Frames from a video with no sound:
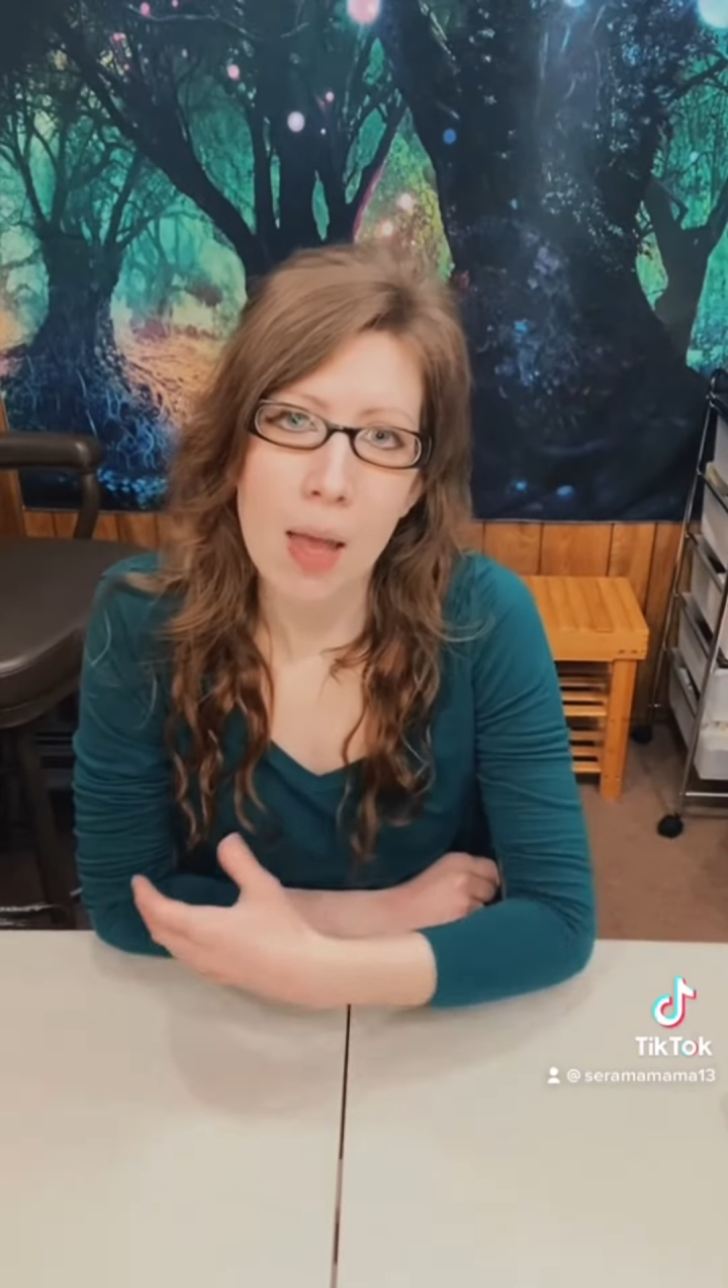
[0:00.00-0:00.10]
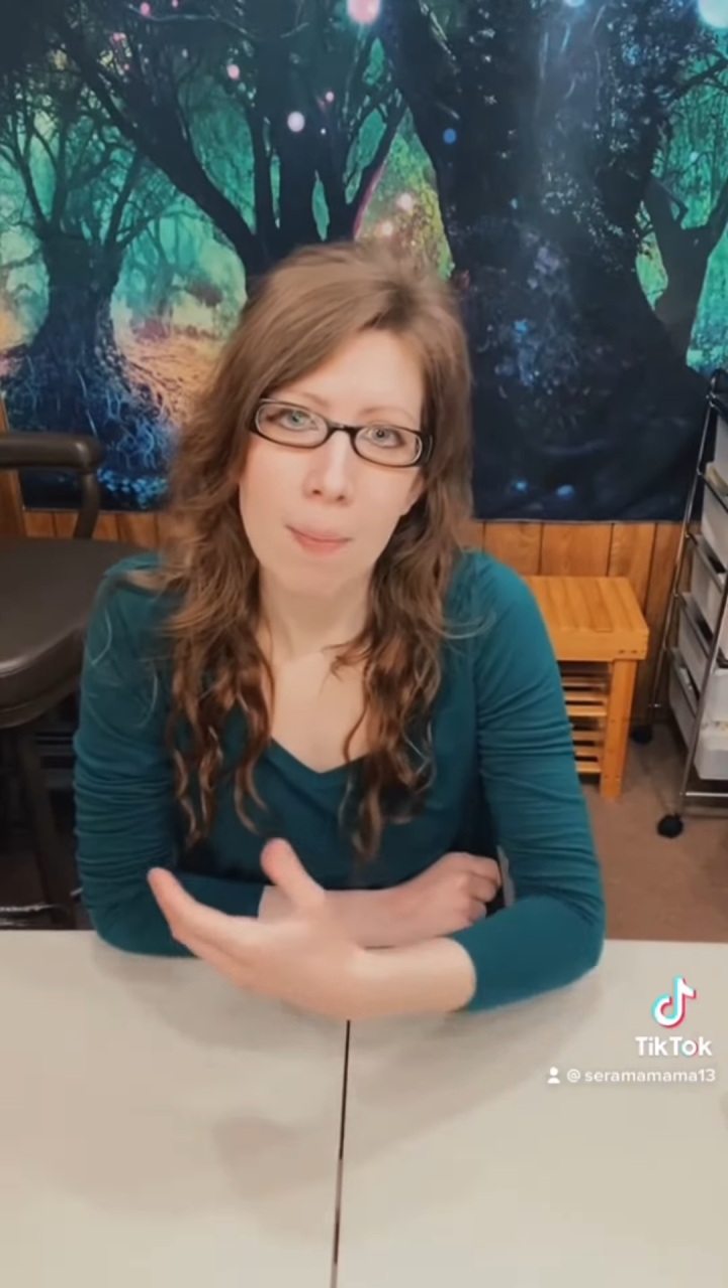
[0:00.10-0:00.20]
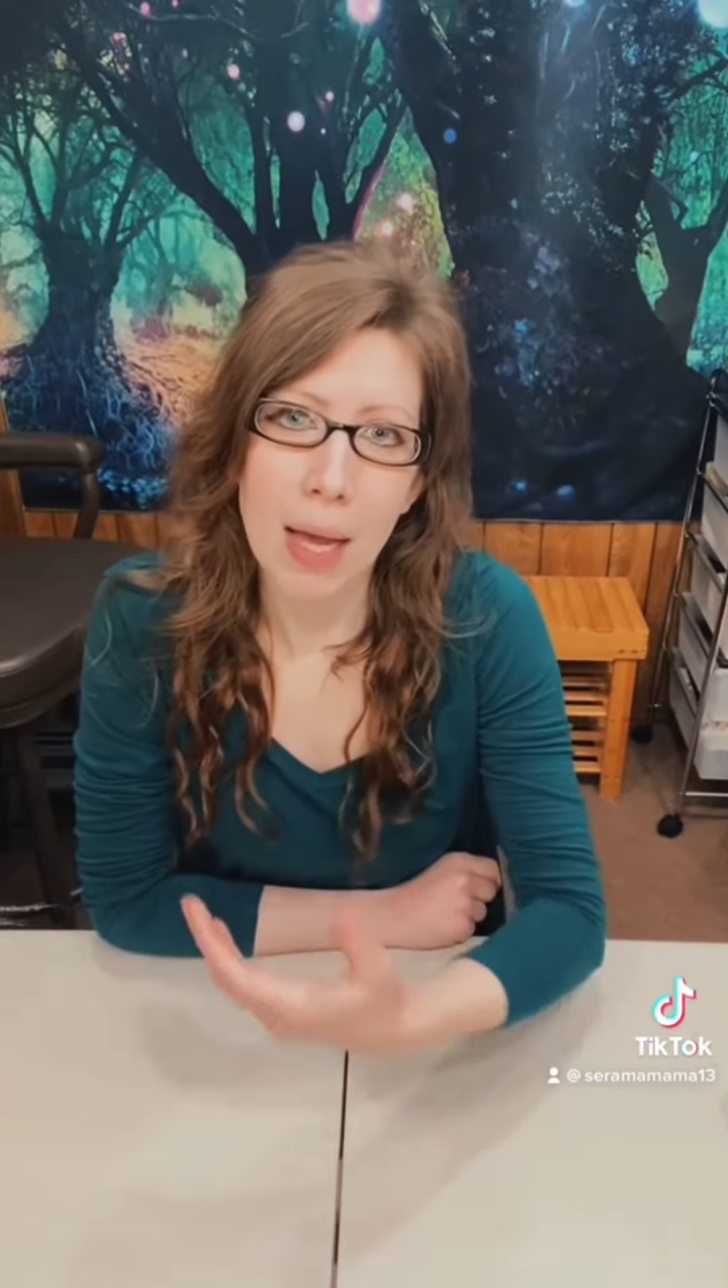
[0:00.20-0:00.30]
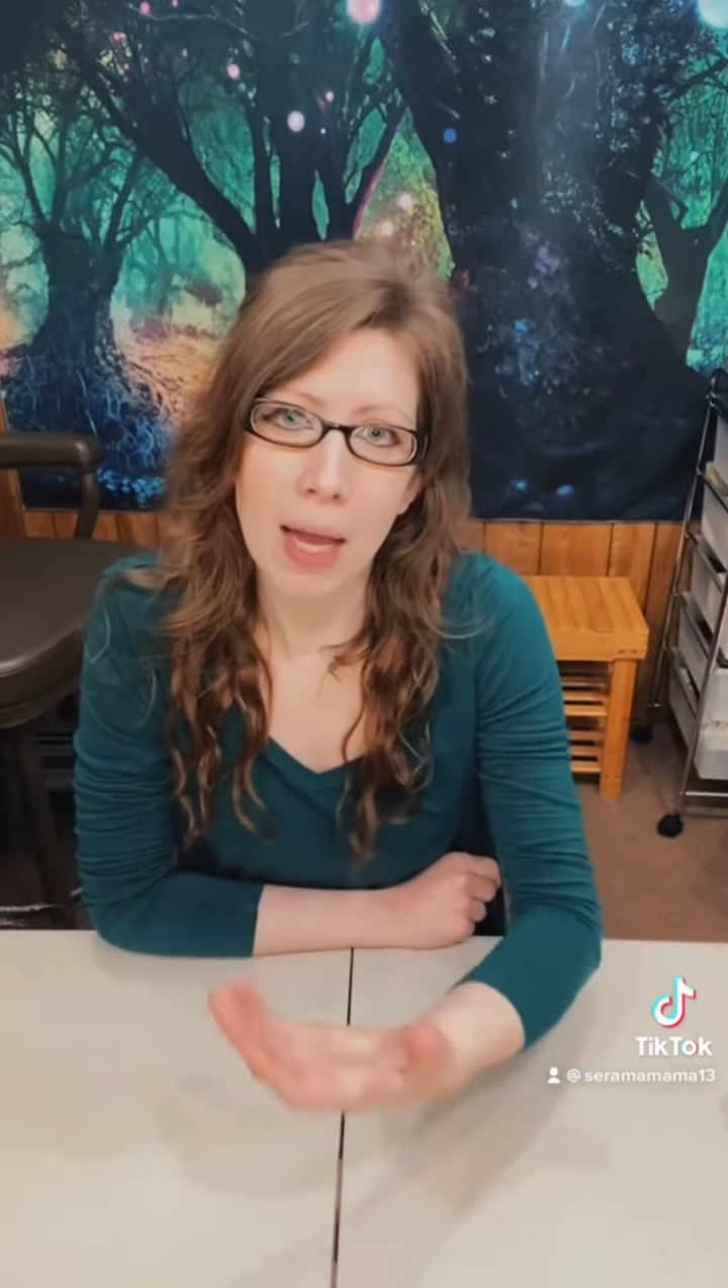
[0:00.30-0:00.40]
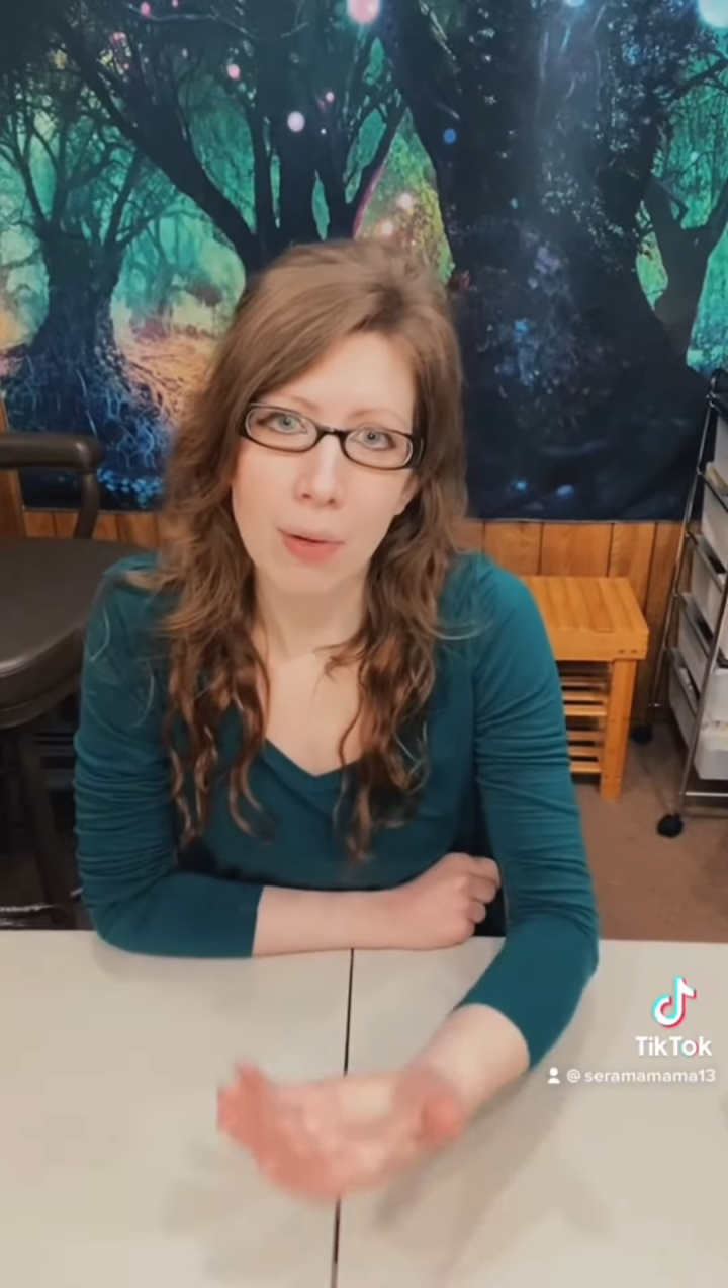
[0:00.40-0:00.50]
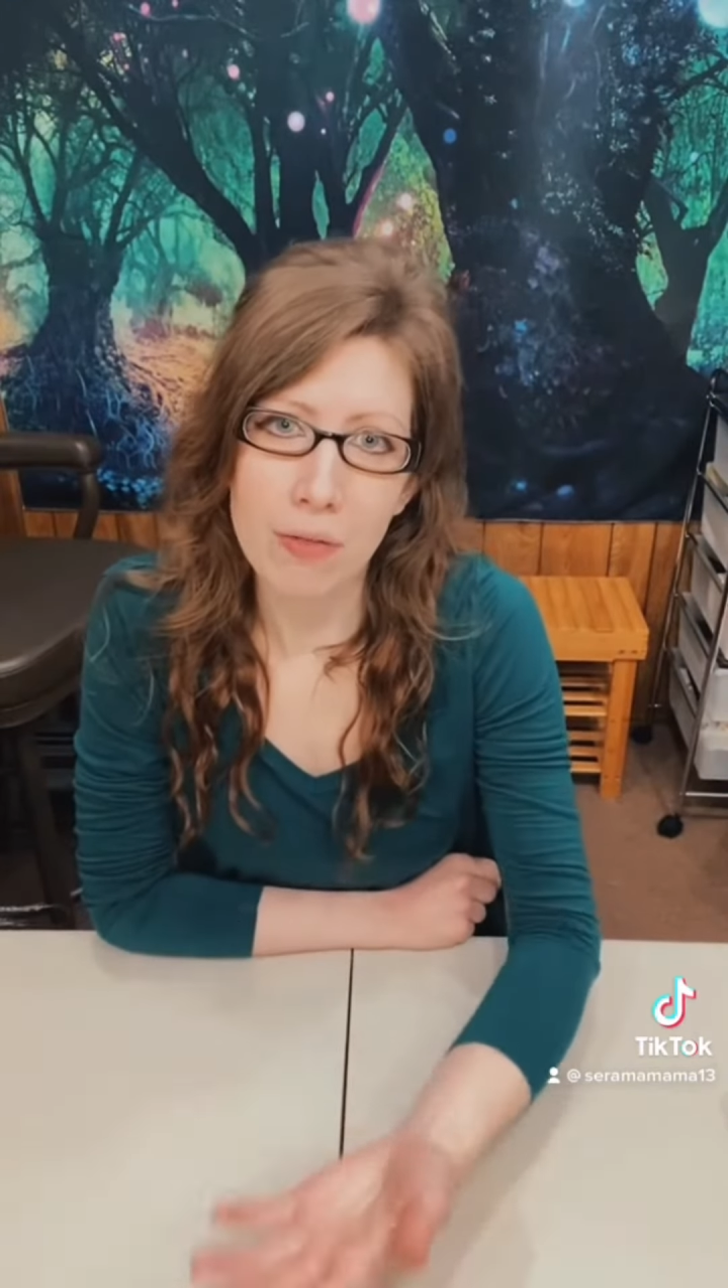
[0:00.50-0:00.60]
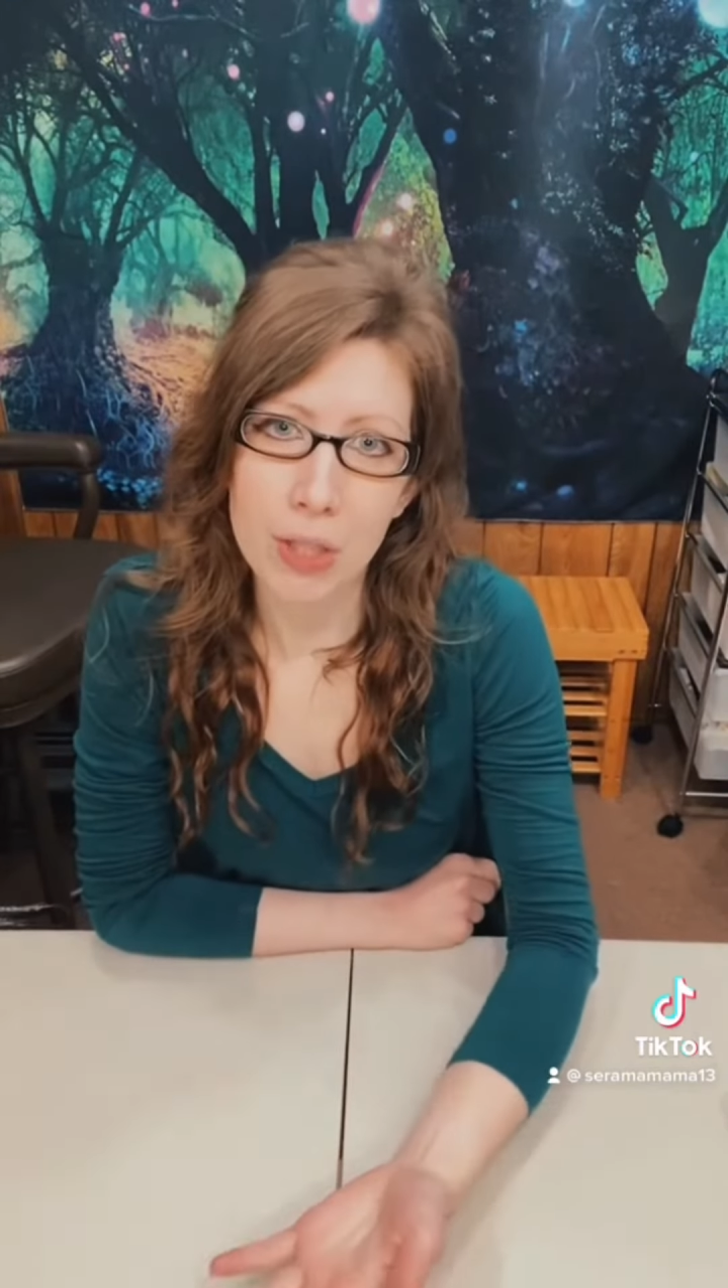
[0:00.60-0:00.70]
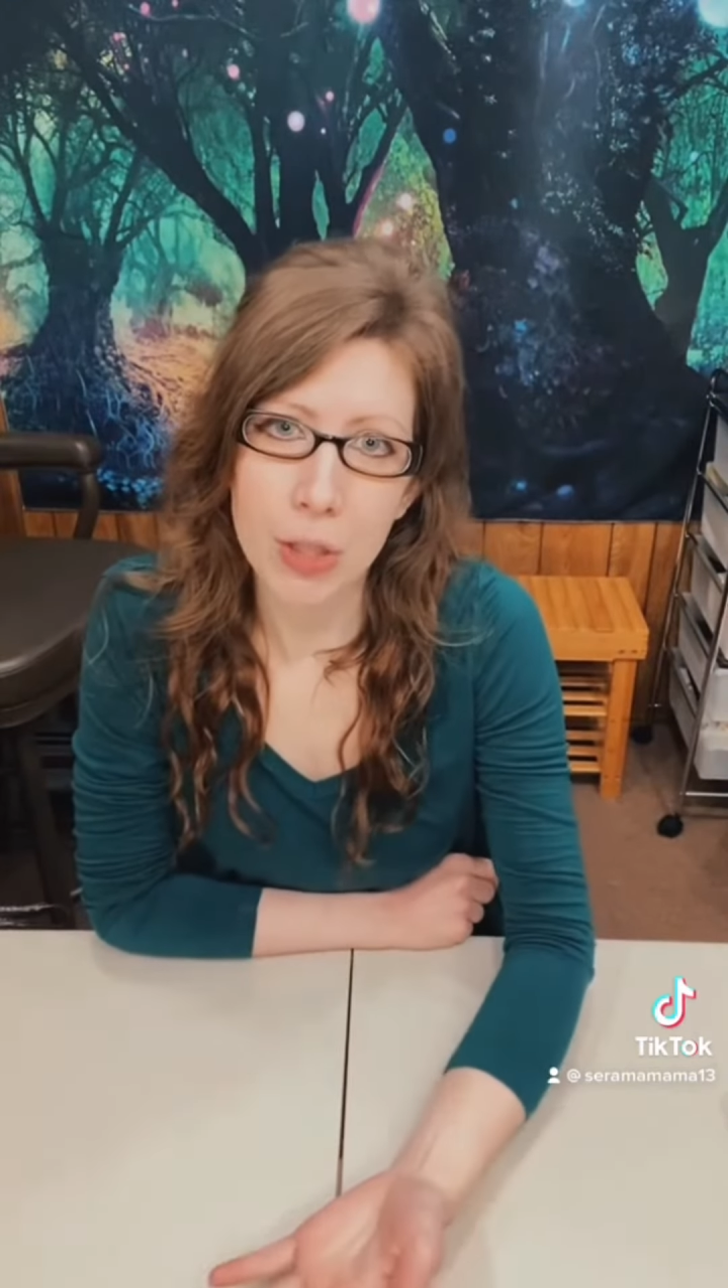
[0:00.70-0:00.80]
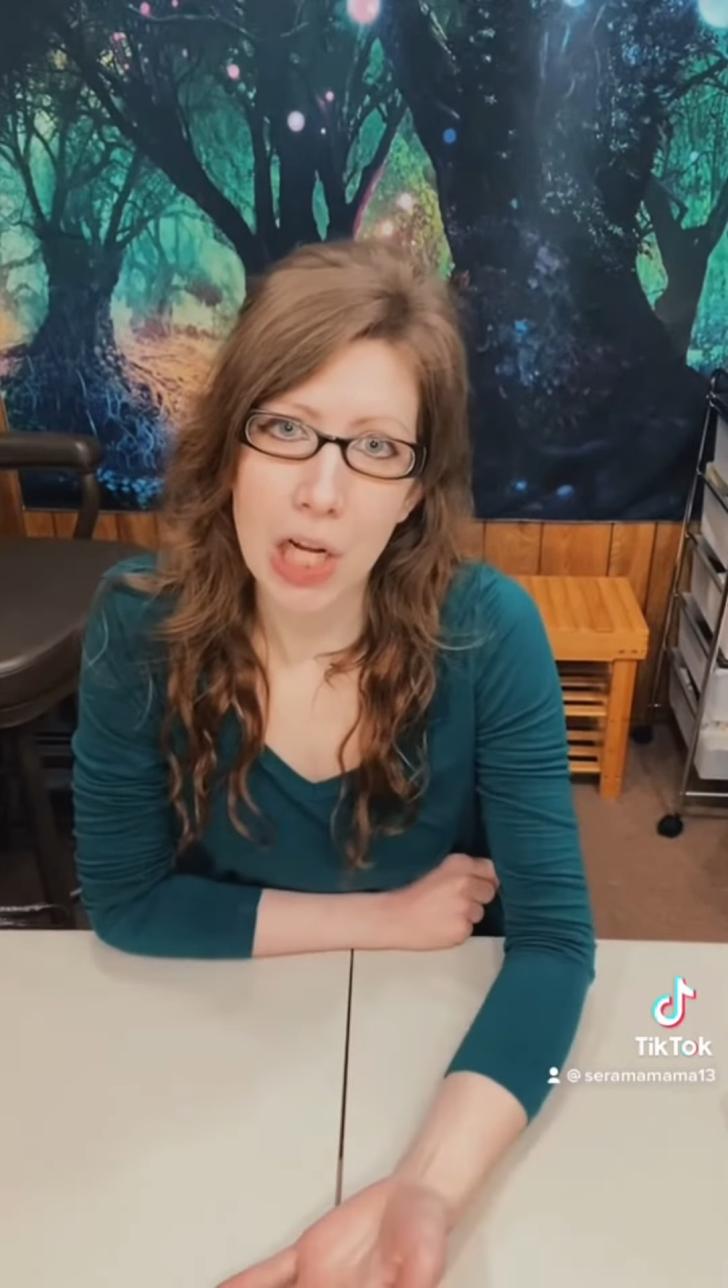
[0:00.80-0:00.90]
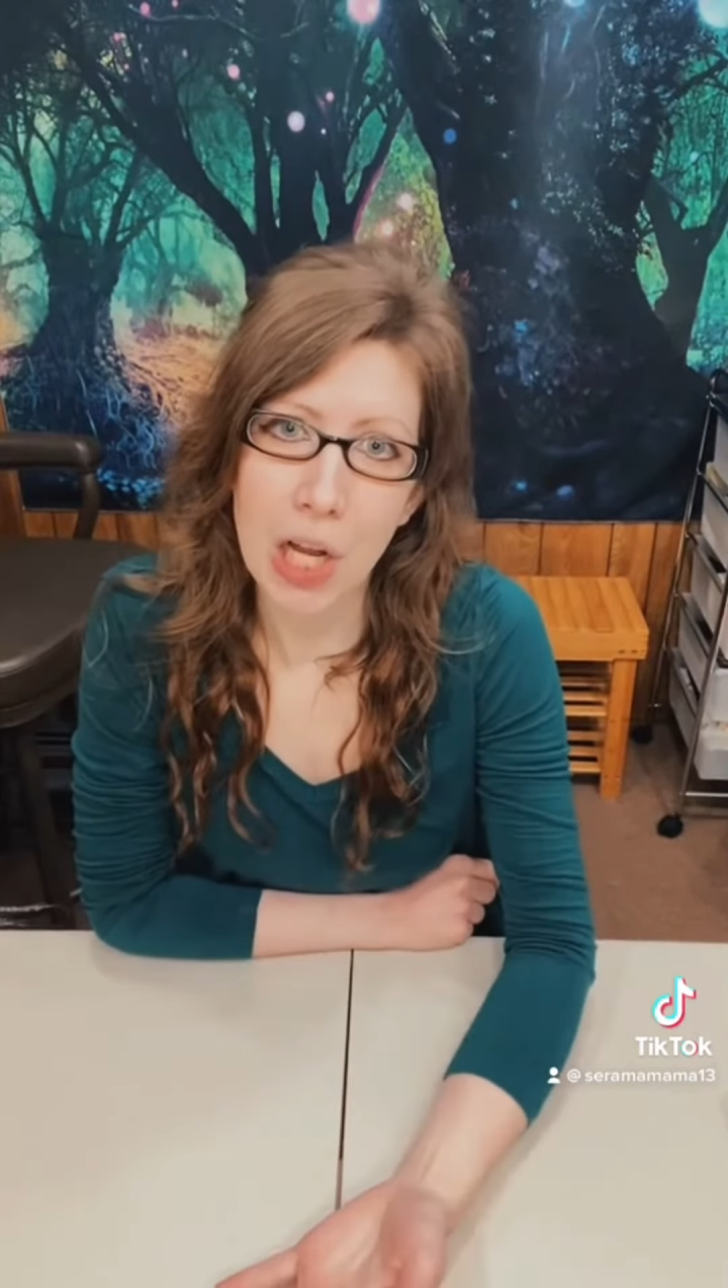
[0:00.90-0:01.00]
by refrigerating